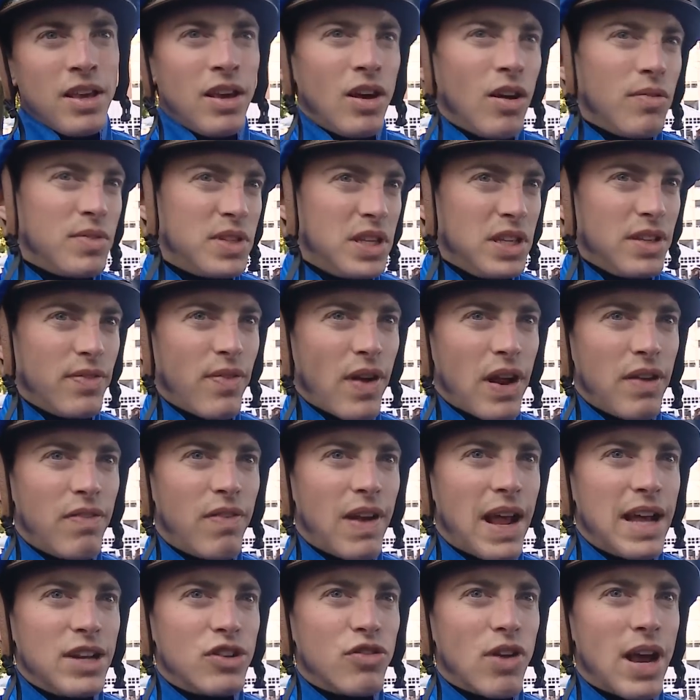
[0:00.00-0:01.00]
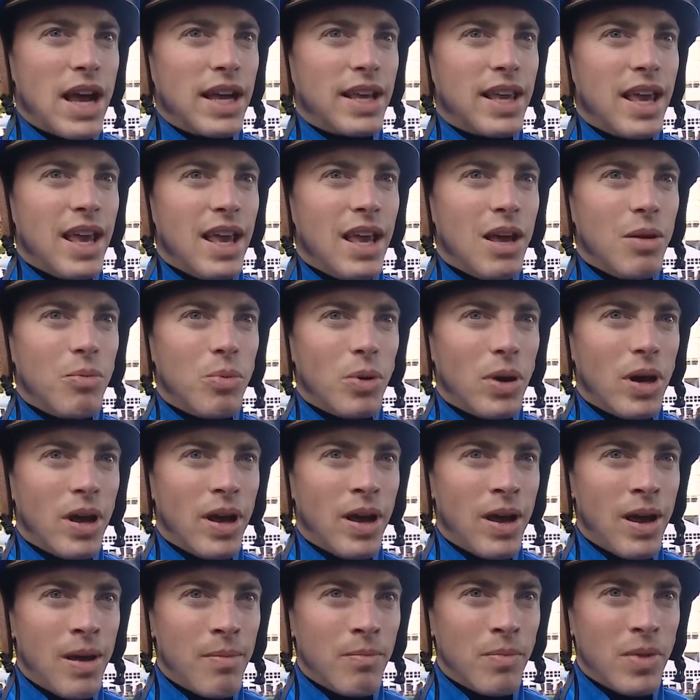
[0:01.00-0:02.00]
obviously it's a very flat track here, but
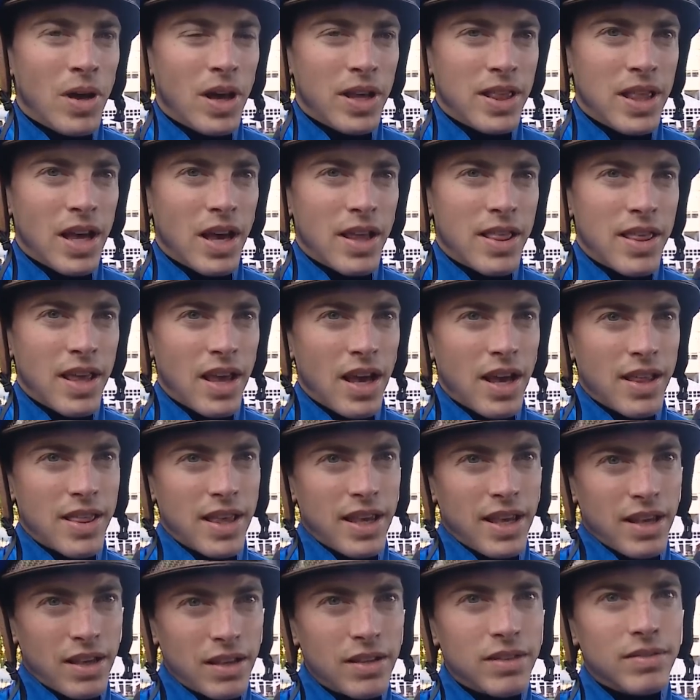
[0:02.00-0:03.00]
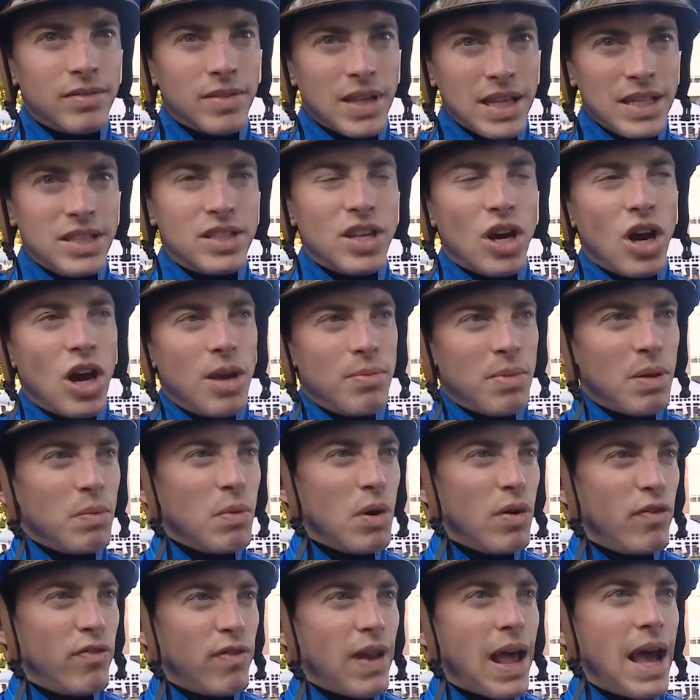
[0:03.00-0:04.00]
um, I, th I, think I think in time it
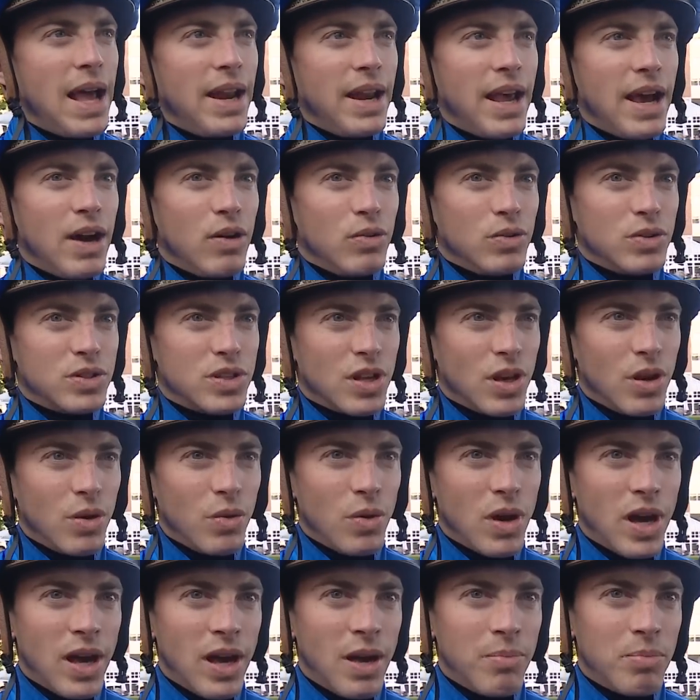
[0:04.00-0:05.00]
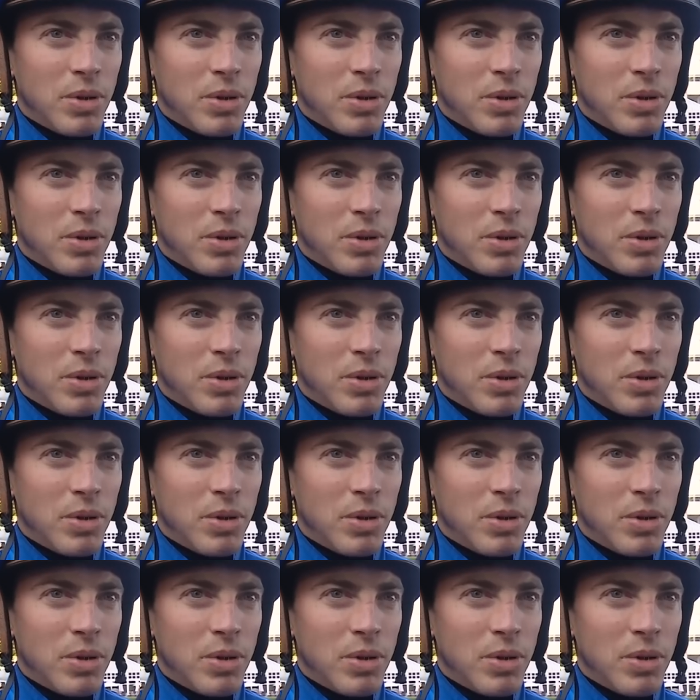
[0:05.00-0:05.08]
will flatten out. So, uh,